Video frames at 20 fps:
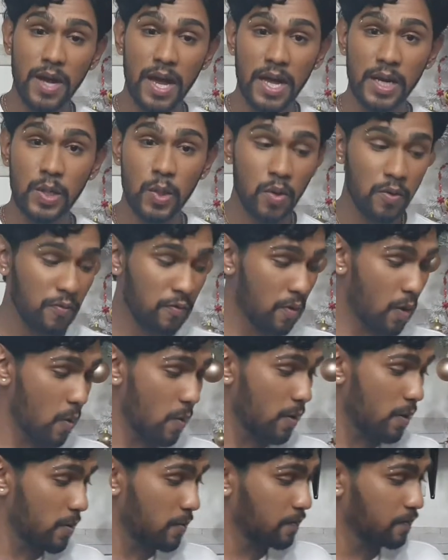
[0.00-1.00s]
you add your
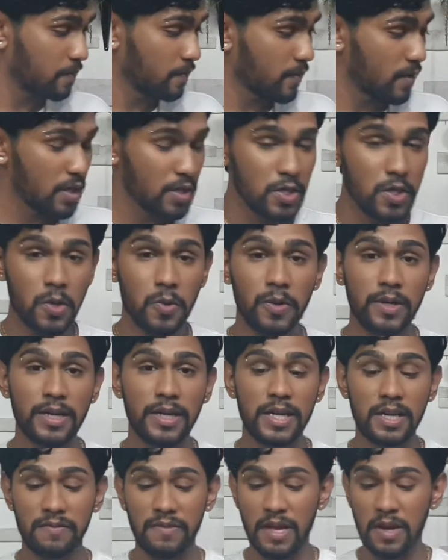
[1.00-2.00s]
flour you're gonna
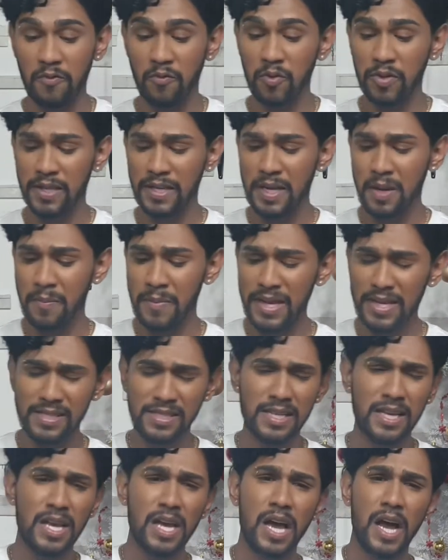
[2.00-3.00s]
give everything a
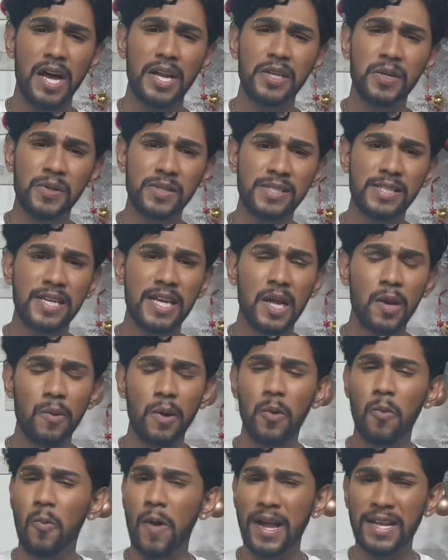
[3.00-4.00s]
mix and you're saying
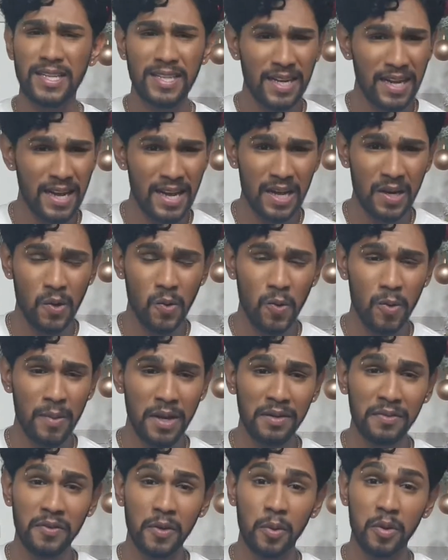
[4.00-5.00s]
well why did i add all
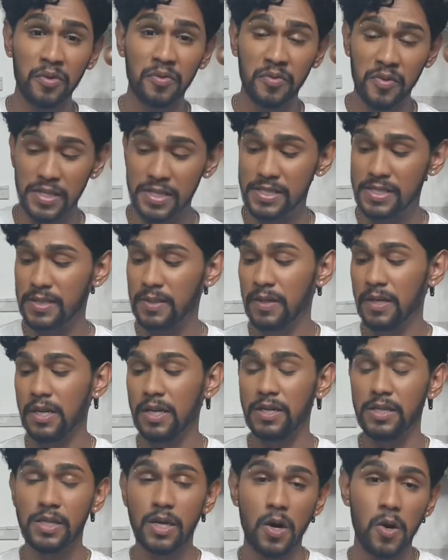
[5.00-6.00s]
my flour first
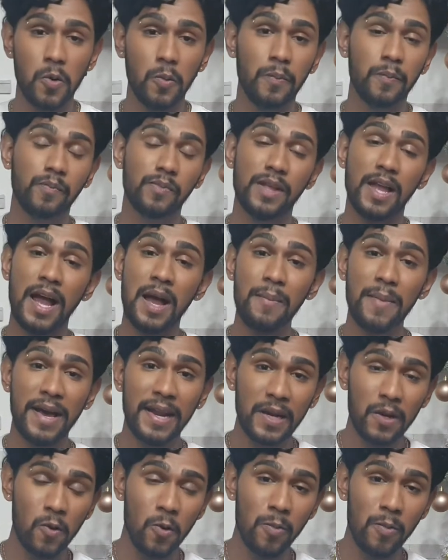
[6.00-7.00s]
now i'm
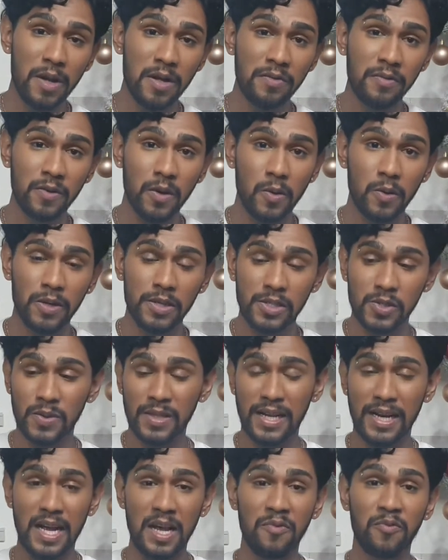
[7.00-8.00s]
adding all my flour so
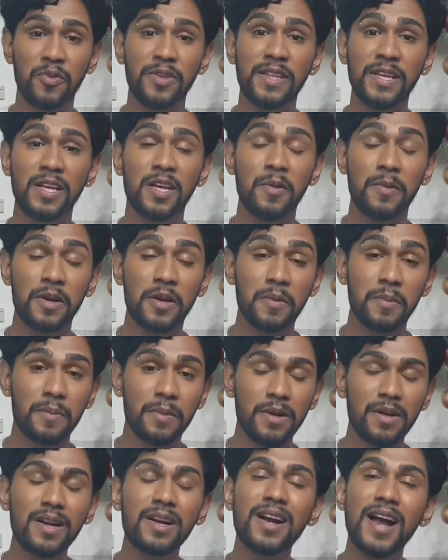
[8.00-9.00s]
that everything can,
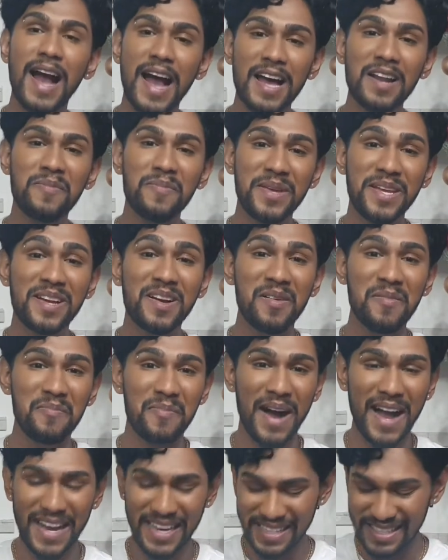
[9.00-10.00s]
can be
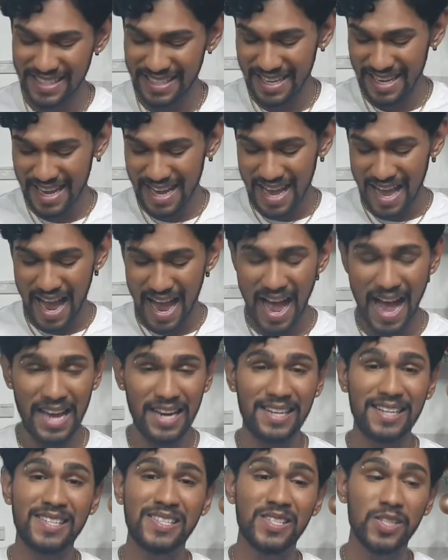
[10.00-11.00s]
combined
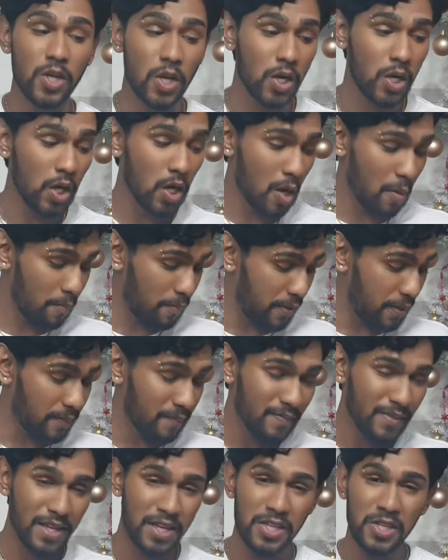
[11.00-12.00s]
and it's not lumpy
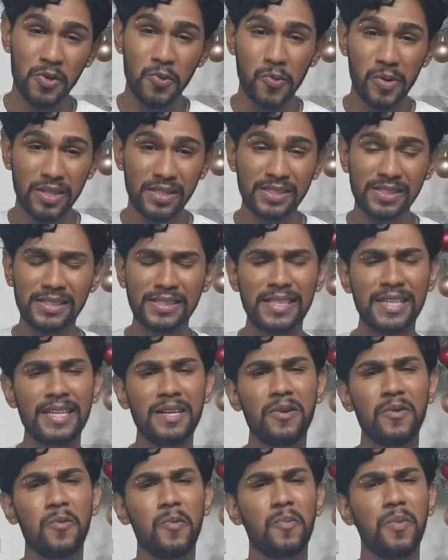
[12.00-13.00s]
you will
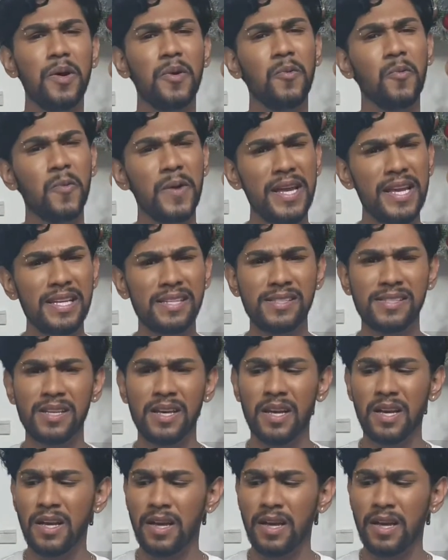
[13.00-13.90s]
say but wait